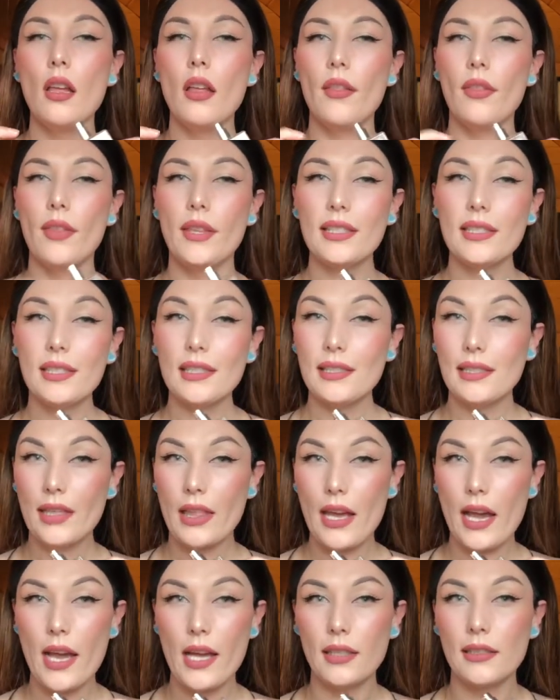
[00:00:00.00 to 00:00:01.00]
This is
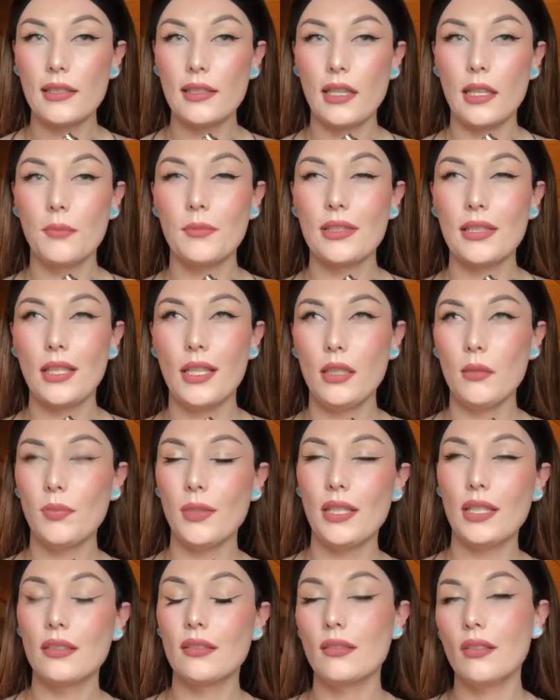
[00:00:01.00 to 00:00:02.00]
that same scent, but
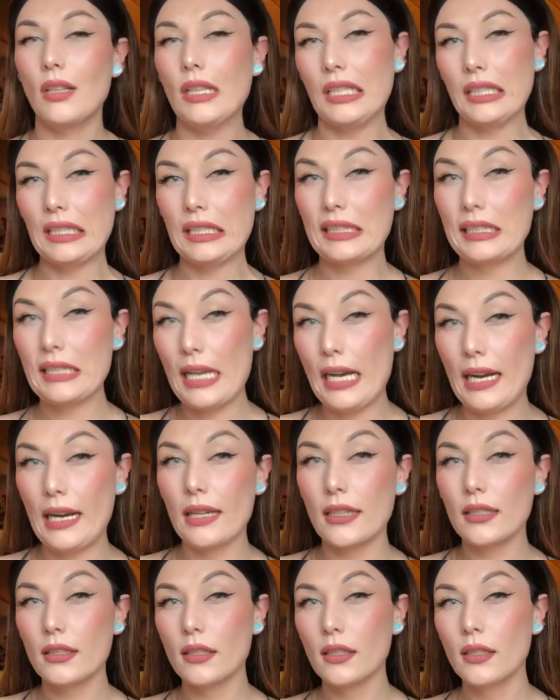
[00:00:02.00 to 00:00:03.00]
it's not
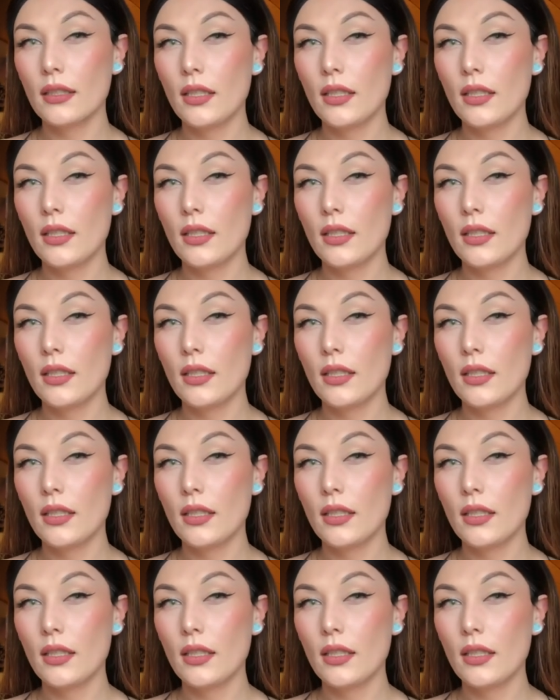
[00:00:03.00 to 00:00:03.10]
exact.